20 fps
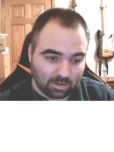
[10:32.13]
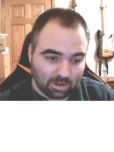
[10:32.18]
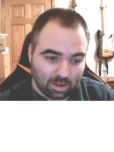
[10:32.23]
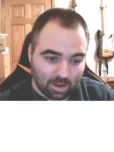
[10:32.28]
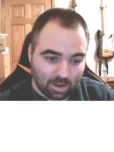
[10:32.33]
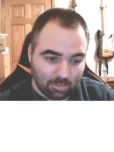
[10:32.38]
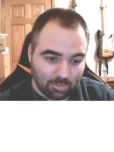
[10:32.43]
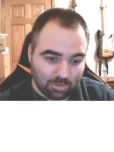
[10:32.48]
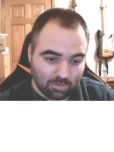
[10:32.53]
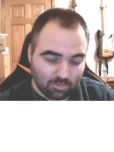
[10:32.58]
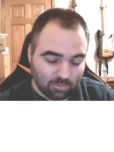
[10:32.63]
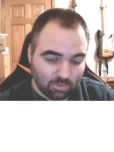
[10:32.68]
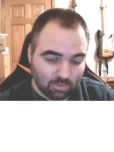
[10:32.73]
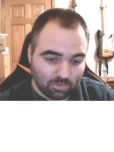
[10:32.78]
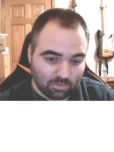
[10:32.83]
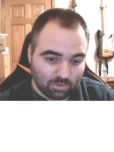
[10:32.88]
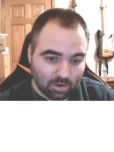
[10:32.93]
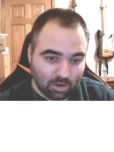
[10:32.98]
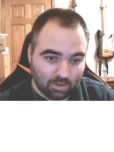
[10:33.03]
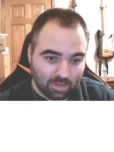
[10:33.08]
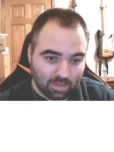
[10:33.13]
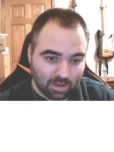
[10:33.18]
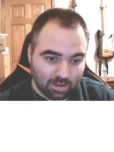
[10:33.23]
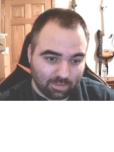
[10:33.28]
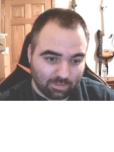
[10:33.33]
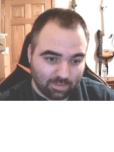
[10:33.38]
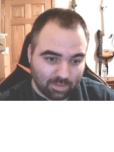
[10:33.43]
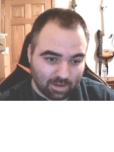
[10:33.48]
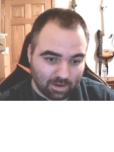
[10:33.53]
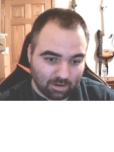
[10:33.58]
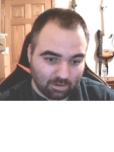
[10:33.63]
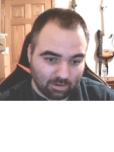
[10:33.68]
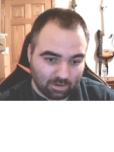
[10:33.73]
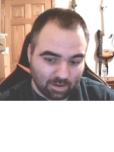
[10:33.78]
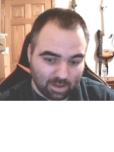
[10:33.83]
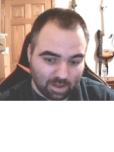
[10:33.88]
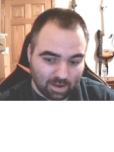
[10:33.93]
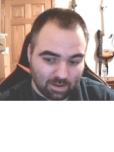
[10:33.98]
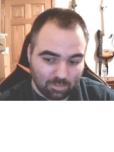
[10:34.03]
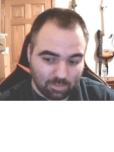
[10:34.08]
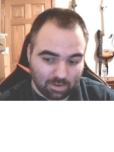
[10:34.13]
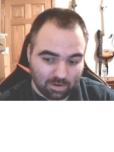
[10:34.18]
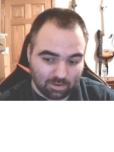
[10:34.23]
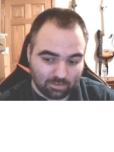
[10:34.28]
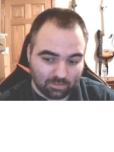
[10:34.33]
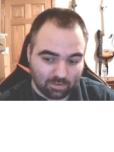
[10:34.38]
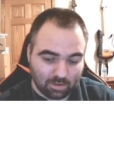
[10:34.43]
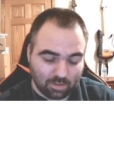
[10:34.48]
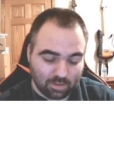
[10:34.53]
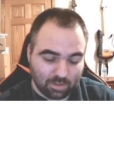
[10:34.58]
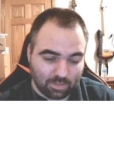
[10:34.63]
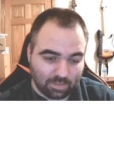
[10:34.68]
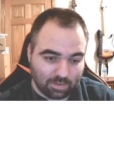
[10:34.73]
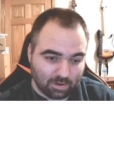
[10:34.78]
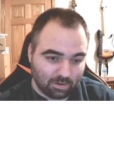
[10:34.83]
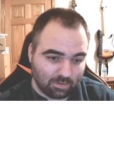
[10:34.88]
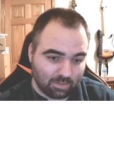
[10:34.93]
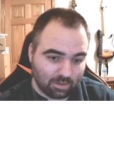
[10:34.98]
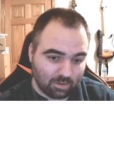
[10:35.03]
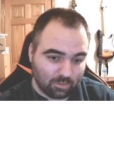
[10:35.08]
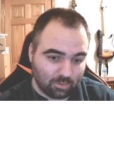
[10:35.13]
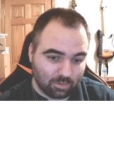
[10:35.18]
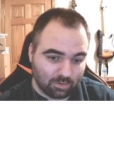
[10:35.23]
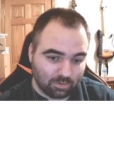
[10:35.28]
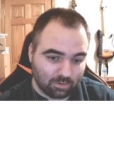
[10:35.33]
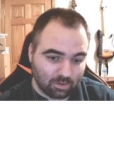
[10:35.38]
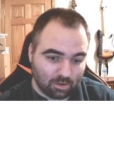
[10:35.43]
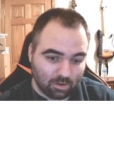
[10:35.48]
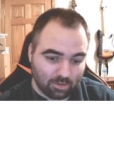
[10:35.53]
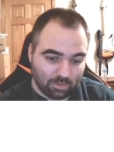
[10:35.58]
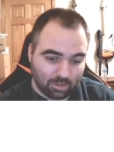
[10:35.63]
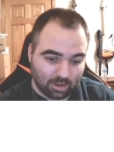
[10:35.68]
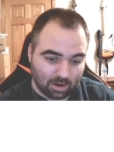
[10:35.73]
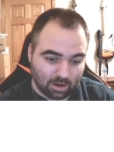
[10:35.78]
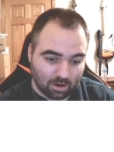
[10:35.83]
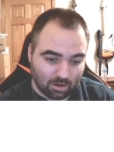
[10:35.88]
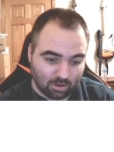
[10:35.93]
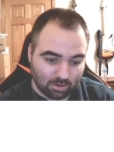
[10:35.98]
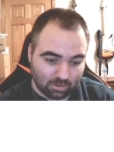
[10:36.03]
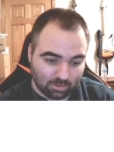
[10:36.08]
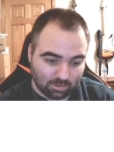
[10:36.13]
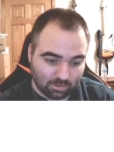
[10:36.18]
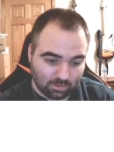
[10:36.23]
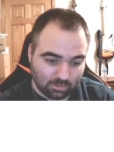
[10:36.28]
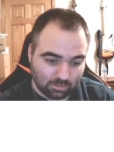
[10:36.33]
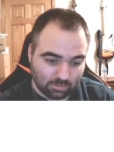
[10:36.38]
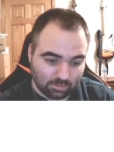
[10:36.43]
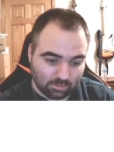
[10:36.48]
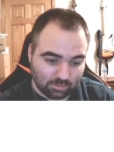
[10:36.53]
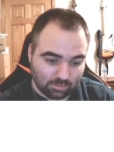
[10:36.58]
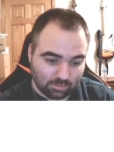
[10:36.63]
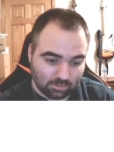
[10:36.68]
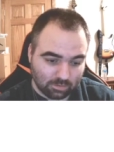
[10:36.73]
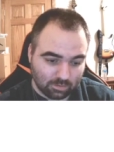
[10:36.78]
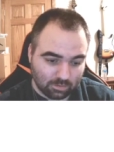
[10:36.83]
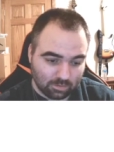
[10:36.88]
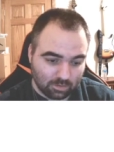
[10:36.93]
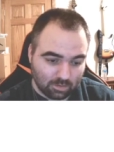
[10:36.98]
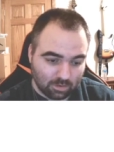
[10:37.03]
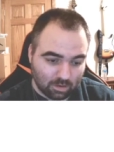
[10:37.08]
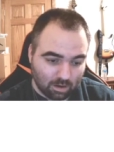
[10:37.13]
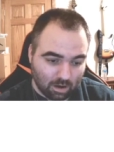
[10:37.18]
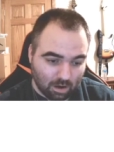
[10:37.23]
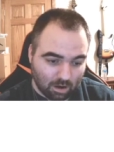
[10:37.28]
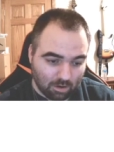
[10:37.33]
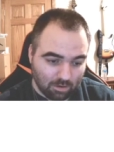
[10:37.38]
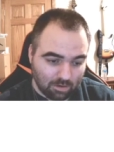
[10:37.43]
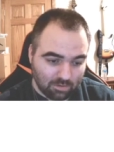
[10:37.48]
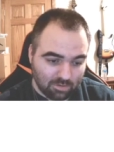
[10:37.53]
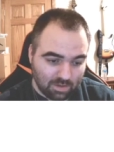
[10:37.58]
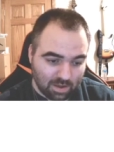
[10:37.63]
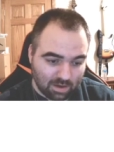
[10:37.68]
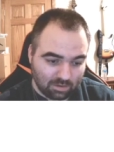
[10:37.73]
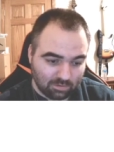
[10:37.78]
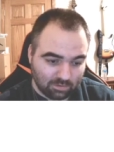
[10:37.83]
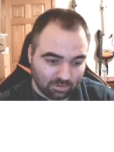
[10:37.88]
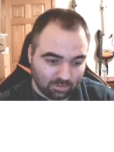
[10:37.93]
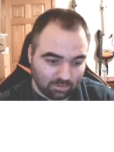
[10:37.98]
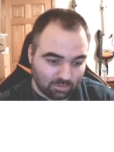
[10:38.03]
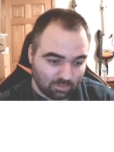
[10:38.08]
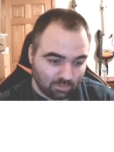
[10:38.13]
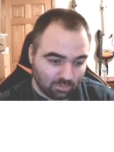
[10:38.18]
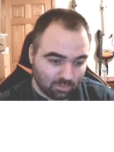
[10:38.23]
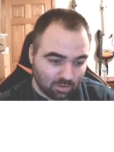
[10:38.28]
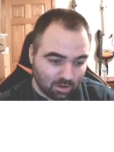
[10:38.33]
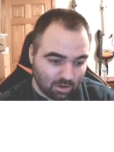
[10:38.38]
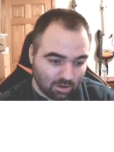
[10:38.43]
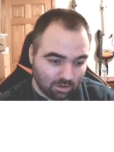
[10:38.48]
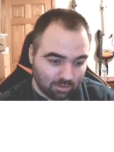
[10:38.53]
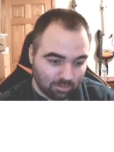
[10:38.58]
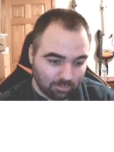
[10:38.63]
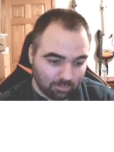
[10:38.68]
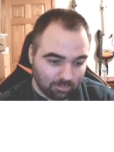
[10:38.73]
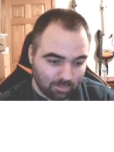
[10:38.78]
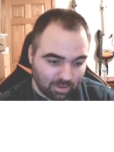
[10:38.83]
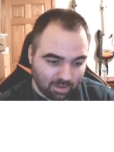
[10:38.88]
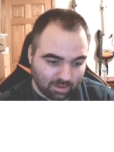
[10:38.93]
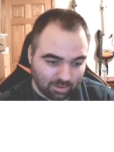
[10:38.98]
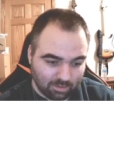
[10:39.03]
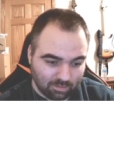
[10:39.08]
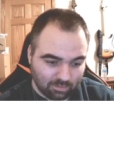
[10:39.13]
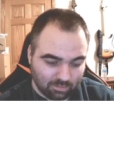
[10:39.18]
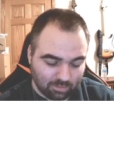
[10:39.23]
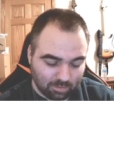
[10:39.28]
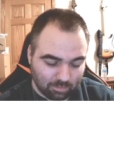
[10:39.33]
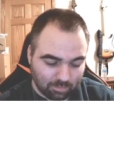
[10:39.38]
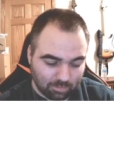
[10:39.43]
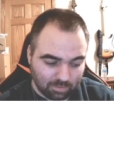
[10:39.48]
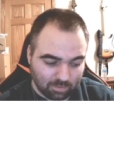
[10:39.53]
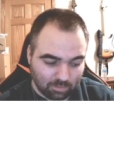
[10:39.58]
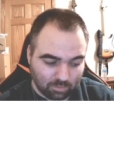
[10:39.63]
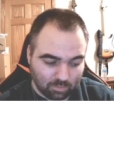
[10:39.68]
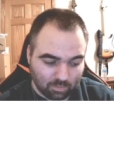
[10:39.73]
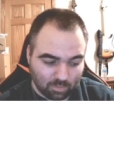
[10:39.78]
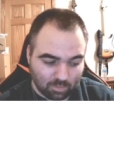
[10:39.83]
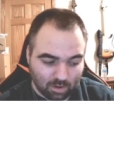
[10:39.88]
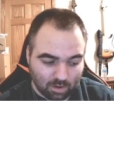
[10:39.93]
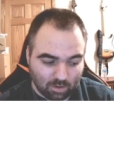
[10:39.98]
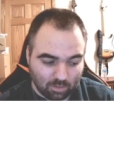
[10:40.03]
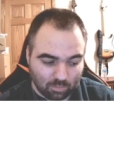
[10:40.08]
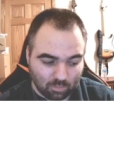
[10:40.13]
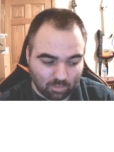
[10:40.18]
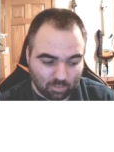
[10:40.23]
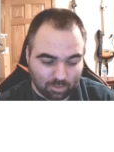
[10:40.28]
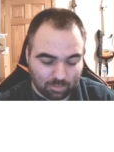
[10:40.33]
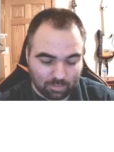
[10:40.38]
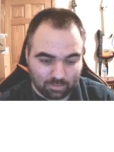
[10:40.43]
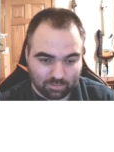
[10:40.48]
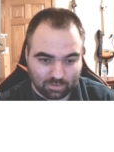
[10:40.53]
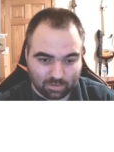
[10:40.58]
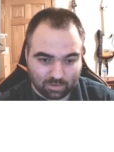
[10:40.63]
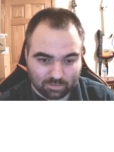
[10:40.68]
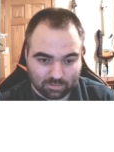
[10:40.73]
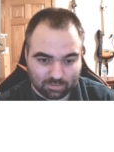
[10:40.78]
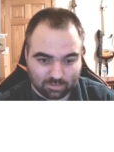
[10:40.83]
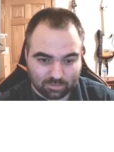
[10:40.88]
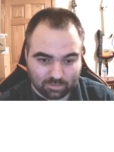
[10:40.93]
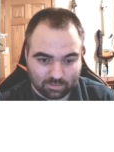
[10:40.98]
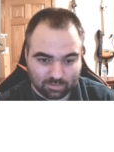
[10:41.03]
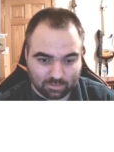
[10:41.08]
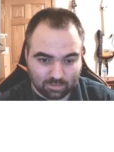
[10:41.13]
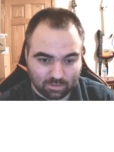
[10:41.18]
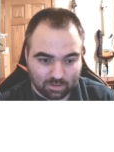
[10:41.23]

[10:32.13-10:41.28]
I mean, if you saw that there, anybody saw that there, they wouldn't call that art. Art is actually making something that represents